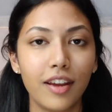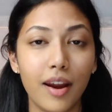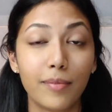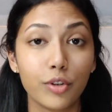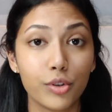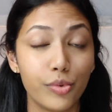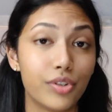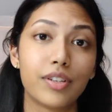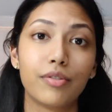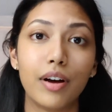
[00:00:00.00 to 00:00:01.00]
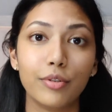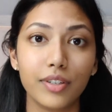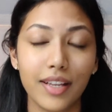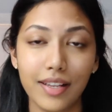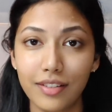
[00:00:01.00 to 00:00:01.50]
cameras which surround a
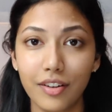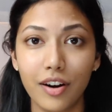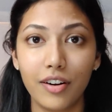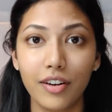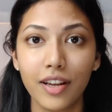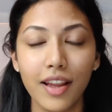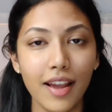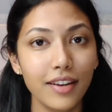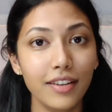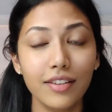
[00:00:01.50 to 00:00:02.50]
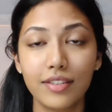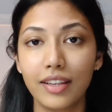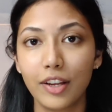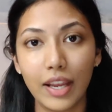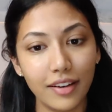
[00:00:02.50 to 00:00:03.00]
Tesla car, and it
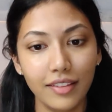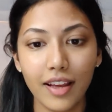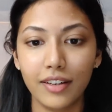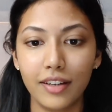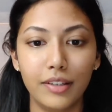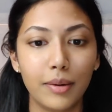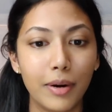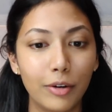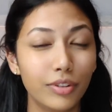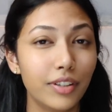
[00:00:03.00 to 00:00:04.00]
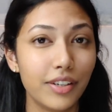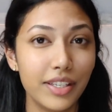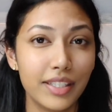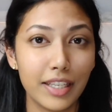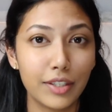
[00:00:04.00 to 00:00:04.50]
is getting that at about
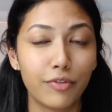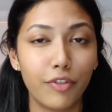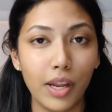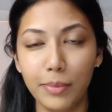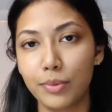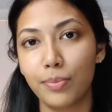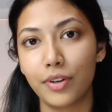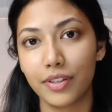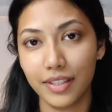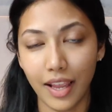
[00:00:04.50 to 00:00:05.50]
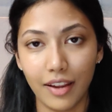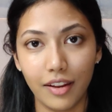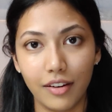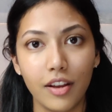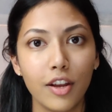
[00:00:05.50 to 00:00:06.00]
36 frames per
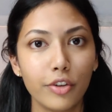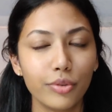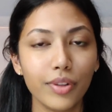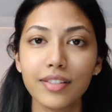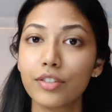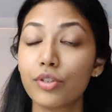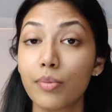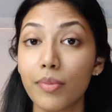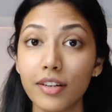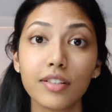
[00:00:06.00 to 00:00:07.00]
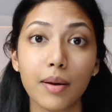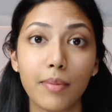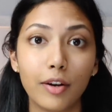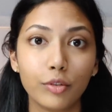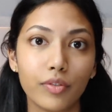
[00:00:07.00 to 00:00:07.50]
second. So that's a tremendous
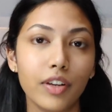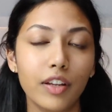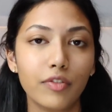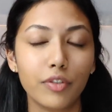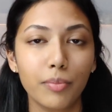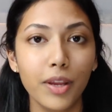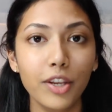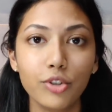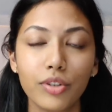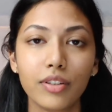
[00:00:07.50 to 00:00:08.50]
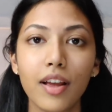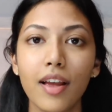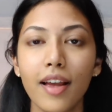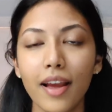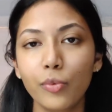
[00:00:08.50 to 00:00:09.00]
amount of information,
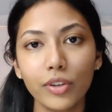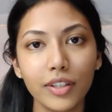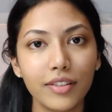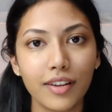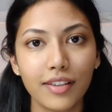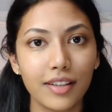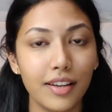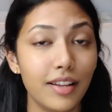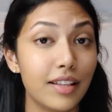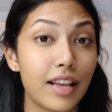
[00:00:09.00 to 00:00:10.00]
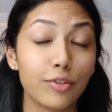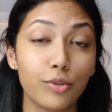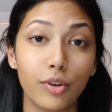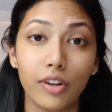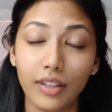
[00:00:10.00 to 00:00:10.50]
and what it does, it has
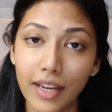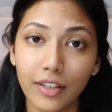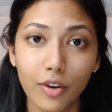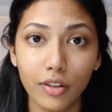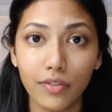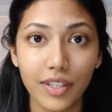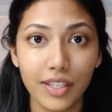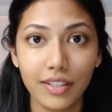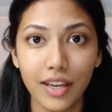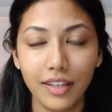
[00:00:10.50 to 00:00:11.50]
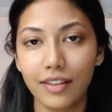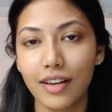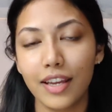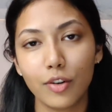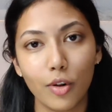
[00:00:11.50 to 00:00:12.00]
to collect all of this data
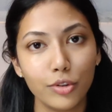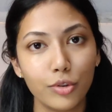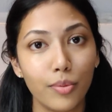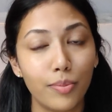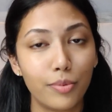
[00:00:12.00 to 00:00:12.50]
and also